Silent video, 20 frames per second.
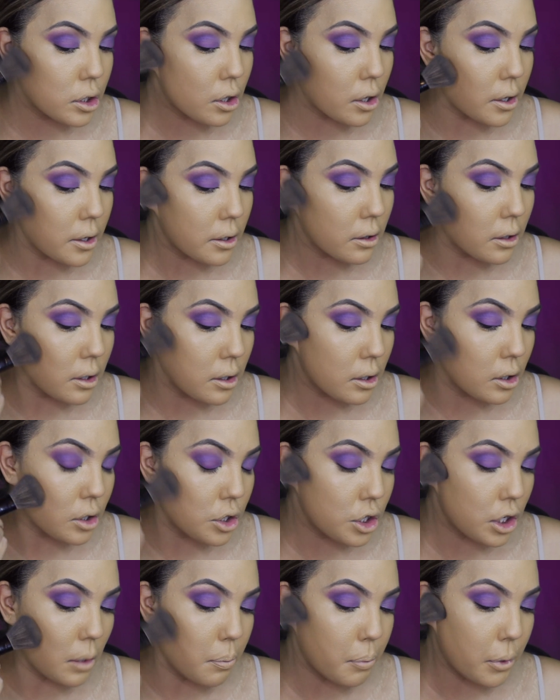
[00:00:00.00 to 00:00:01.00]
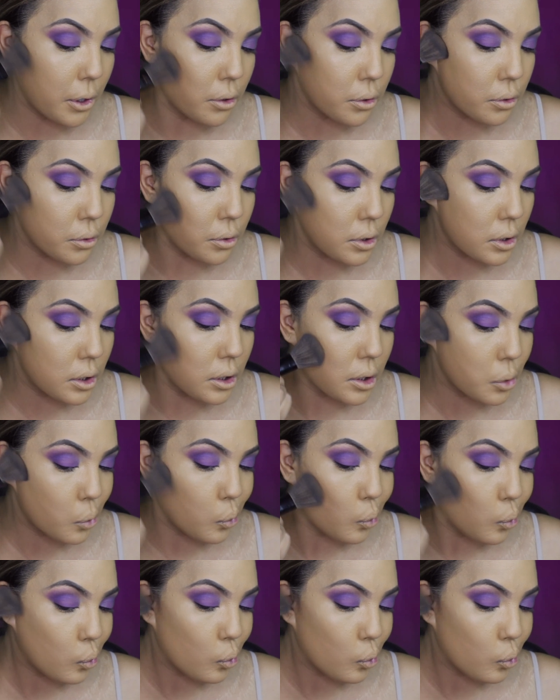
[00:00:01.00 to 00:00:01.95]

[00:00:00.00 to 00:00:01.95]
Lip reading: start at the cheekbones,